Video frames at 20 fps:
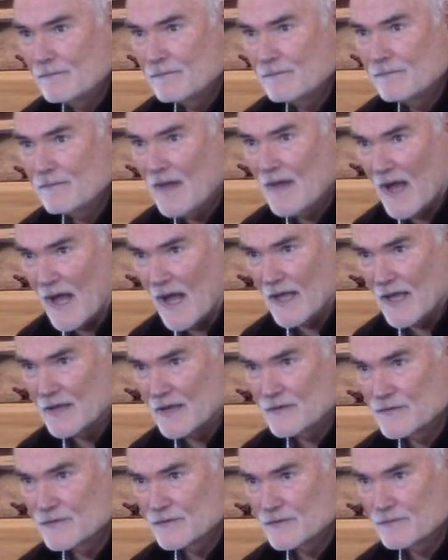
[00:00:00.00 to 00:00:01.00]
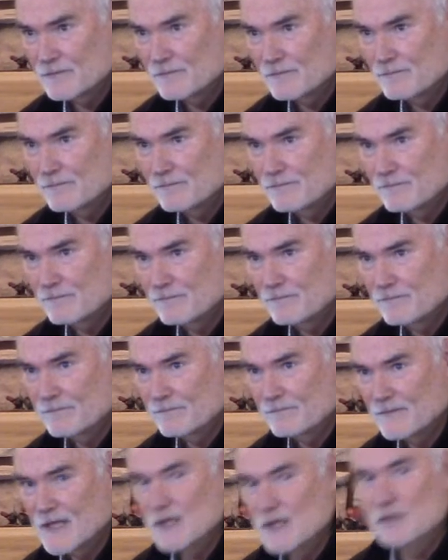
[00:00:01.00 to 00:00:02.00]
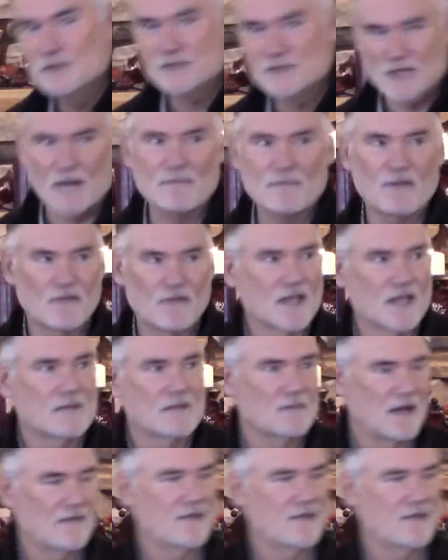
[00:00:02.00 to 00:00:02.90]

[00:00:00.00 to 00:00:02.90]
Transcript: dies. Now you stop and think about